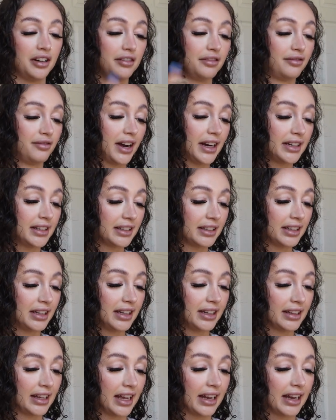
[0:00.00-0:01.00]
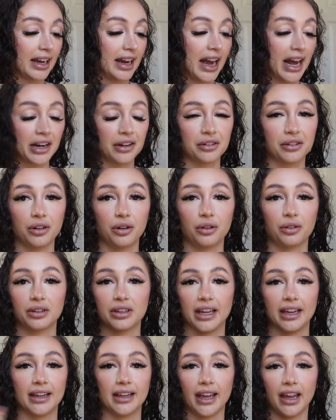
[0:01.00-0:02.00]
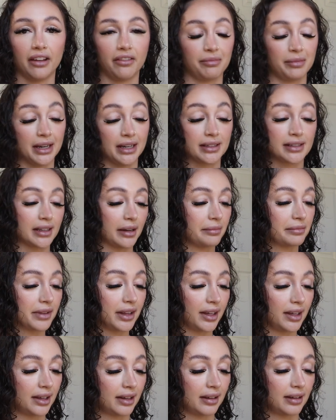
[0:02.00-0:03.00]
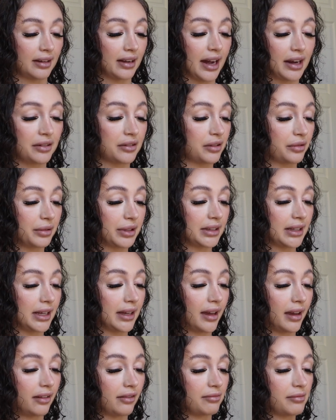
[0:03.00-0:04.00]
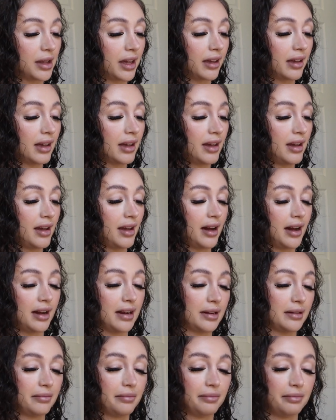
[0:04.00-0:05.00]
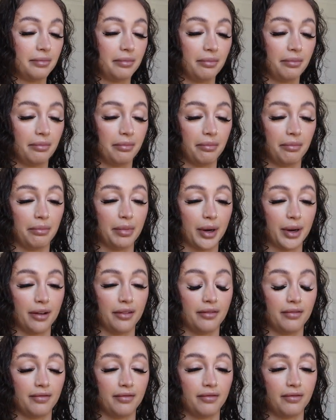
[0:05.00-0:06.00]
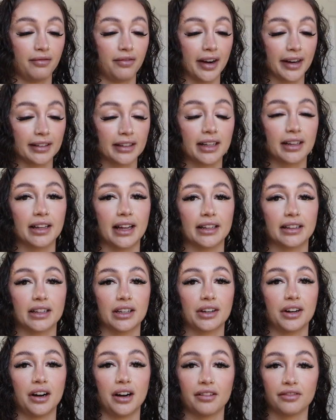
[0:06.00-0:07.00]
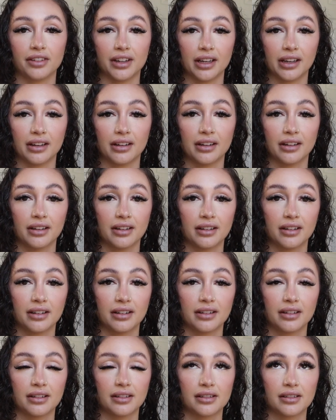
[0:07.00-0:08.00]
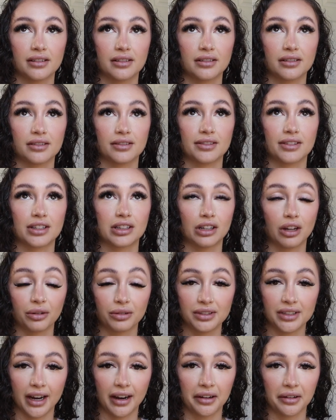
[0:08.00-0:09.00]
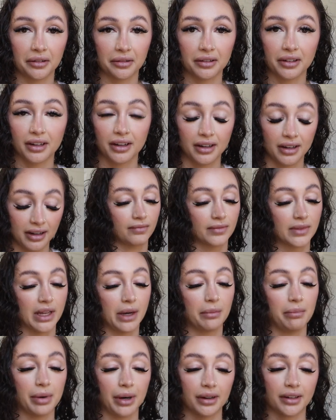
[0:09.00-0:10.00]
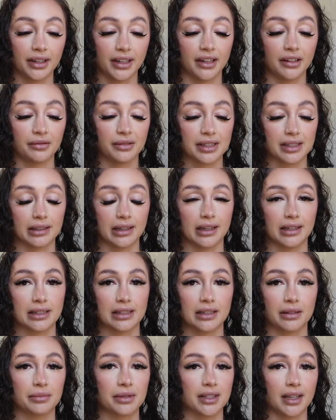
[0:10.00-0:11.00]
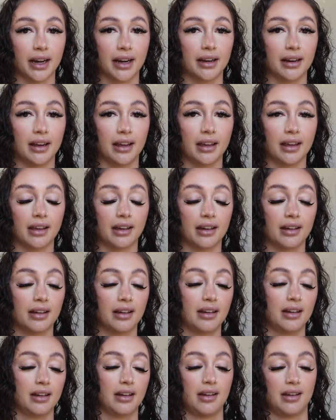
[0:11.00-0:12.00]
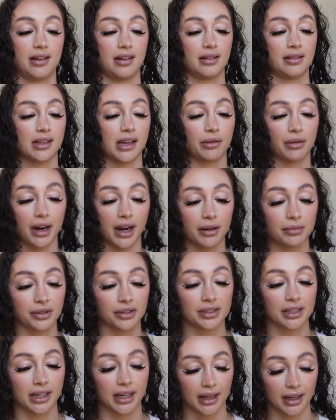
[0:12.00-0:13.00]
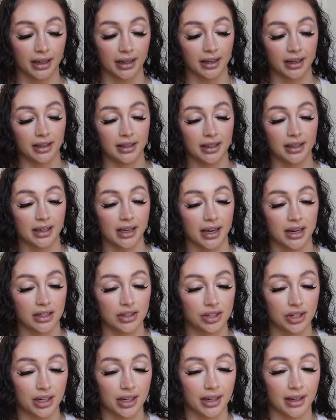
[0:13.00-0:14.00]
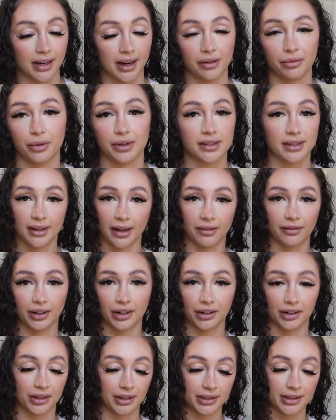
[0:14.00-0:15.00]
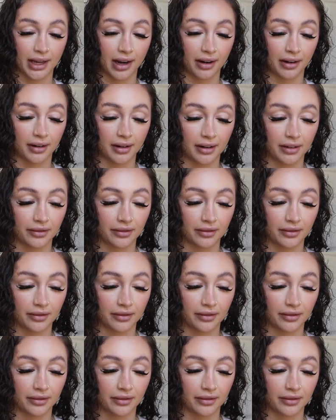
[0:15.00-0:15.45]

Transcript: finally, like, I don't know, they gave me something. I don't know what they gave me. Um, but finally, like the coughing slowed down. The burning was like subsiding. They were able to get an EKG. I wasn't having a heart attack,